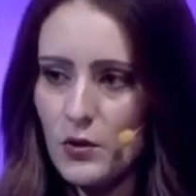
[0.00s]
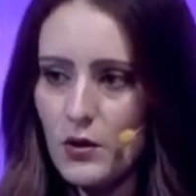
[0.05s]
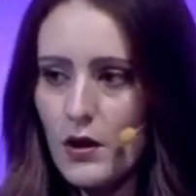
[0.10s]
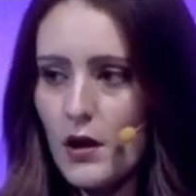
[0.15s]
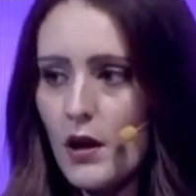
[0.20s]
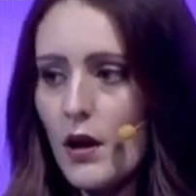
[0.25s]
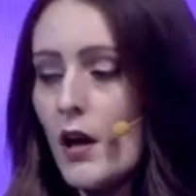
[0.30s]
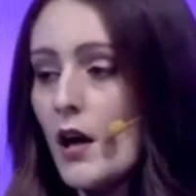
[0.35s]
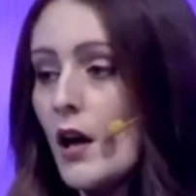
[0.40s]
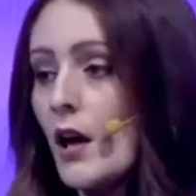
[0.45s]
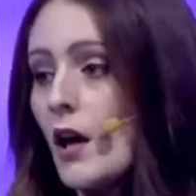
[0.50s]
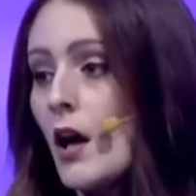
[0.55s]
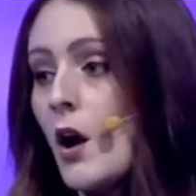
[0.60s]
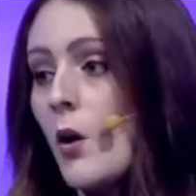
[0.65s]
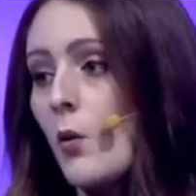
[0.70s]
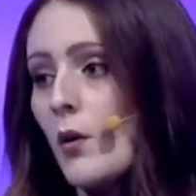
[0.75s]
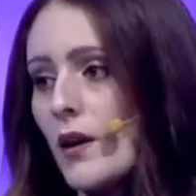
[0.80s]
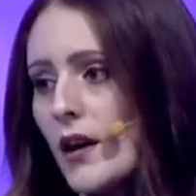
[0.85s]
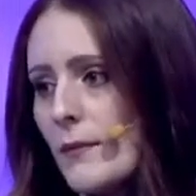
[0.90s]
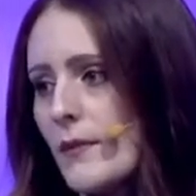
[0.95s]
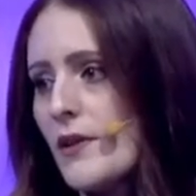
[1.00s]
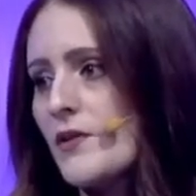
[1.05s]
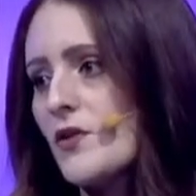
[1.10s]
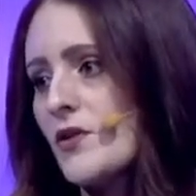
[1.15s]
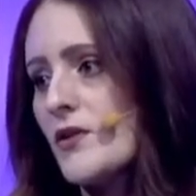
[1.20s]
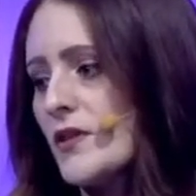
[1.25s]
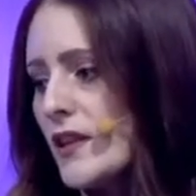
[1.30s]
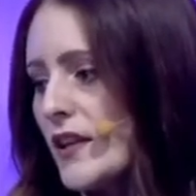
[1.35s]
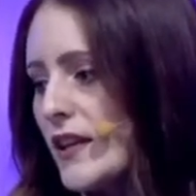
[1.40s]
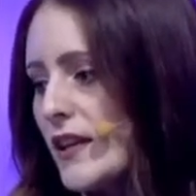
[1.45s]
What I'm interested in is
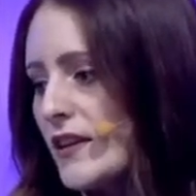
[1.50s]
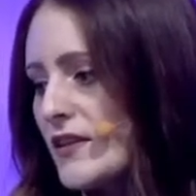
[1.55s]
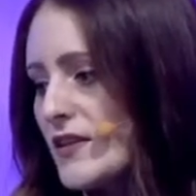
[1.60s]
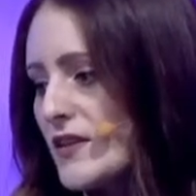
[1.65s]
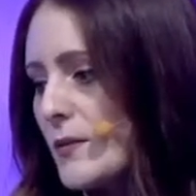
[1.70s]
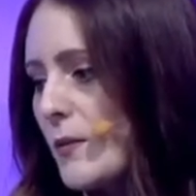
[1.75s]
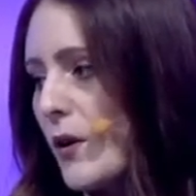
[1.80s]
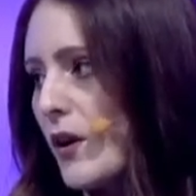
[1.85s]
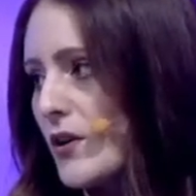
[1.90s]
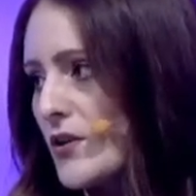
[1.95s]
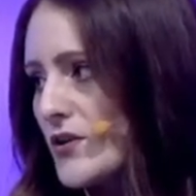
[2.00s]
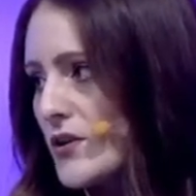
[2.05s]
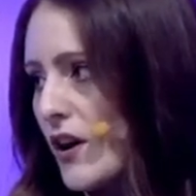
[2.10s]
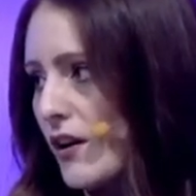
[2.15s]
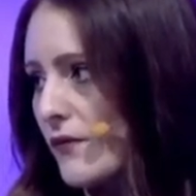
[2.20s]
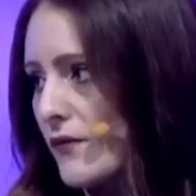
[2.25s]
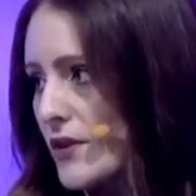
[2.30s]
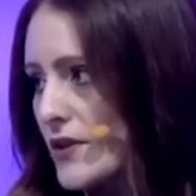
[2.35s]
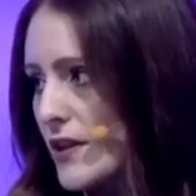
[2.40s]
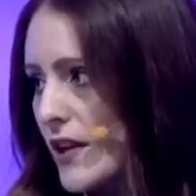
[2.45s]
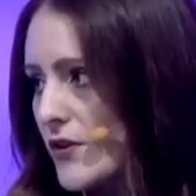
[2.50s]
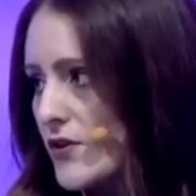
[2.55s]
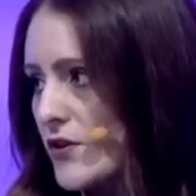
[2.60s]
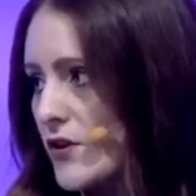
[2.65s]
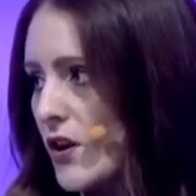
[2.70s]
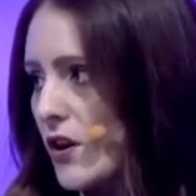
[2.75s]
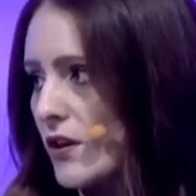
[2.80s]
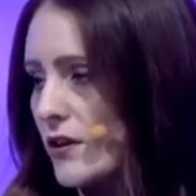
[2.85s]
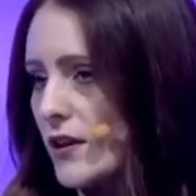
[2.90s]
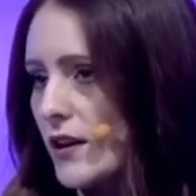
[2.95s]
tomorrow's conversation on
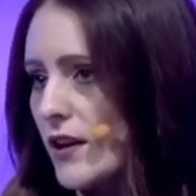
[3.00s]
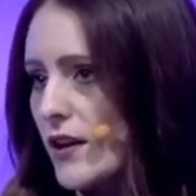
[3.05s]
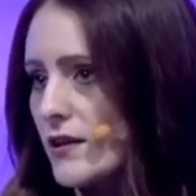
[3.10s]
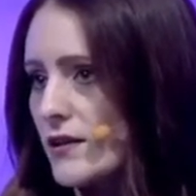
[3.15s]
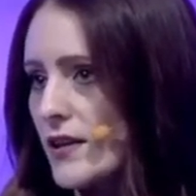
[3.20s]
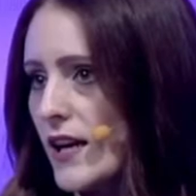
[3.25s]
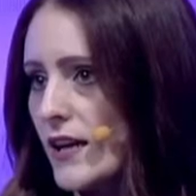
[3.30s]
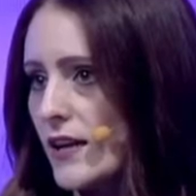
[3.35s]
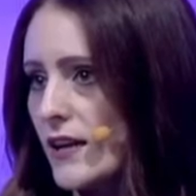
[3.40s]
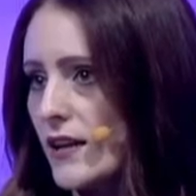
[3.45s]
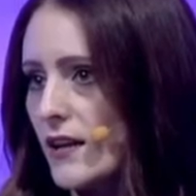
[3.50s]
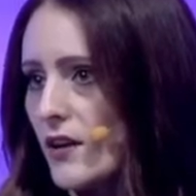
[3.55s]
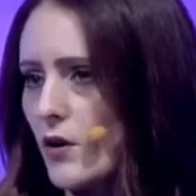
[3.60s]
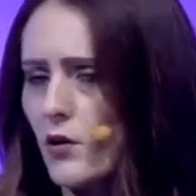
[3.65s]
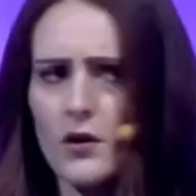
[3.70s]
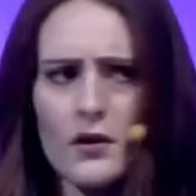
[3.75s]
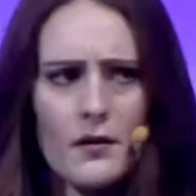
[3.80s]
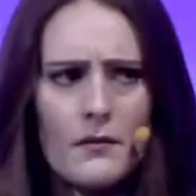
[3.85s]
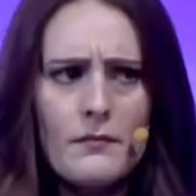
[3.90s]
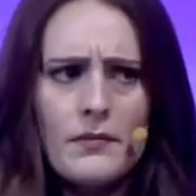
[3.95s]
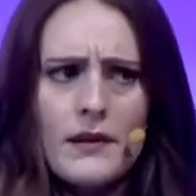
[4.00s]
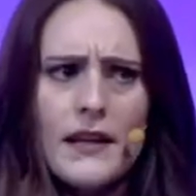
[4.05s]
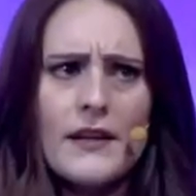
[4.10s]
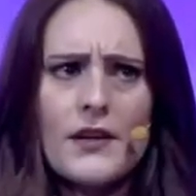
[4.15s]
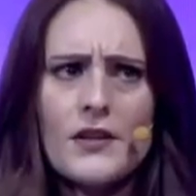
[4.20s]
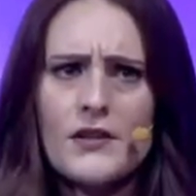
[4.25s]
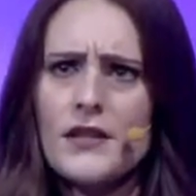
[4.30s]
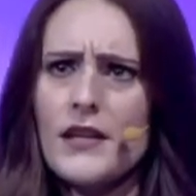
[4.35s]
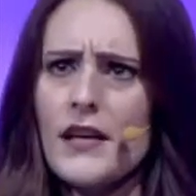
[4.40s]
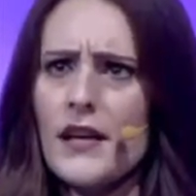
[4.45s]
tech, or later today or
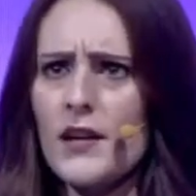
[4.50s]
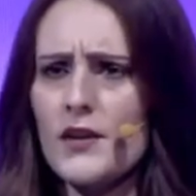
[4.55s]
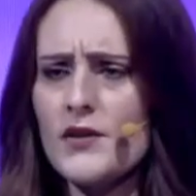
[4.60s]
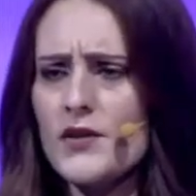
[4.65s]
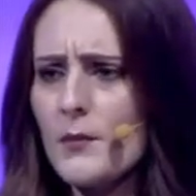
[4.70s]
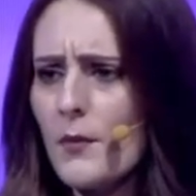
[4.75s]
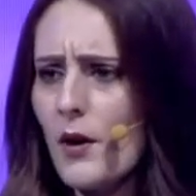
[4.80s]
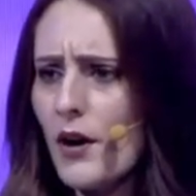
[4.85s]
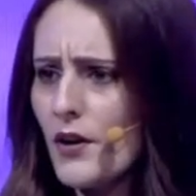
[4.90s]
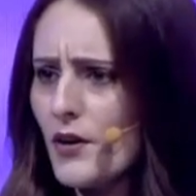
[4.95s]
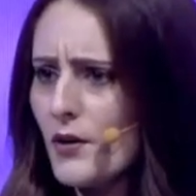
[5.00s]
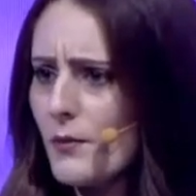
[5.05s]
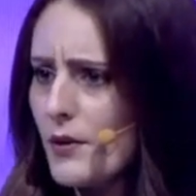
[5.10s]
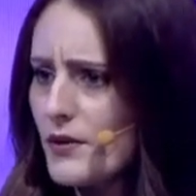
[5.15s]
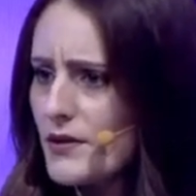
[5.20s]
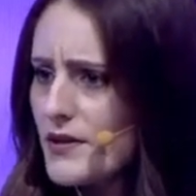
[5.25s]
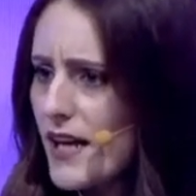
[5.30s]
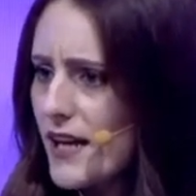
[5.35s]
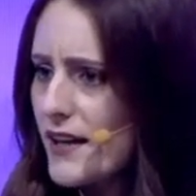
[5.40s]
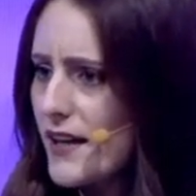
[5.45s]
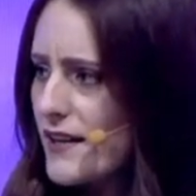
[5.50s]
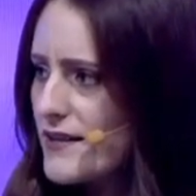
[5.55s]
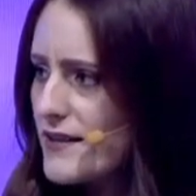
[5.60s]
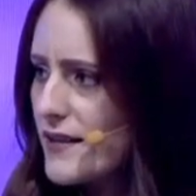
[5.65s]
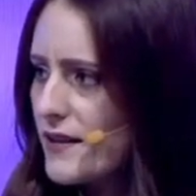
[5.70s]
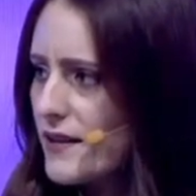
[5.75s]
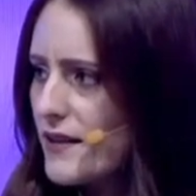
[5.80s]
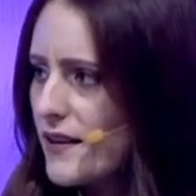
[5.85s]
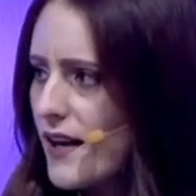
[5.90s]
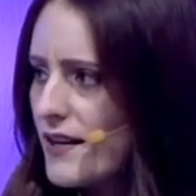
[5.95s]
tomorrow, about tech as a
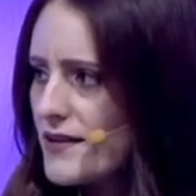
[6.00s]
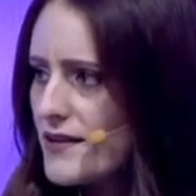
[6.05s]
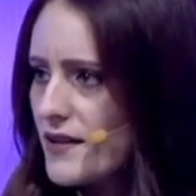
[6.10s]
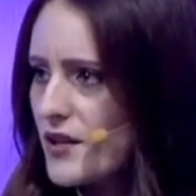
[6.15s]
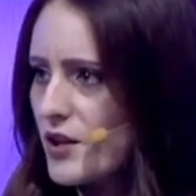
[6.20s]
human right.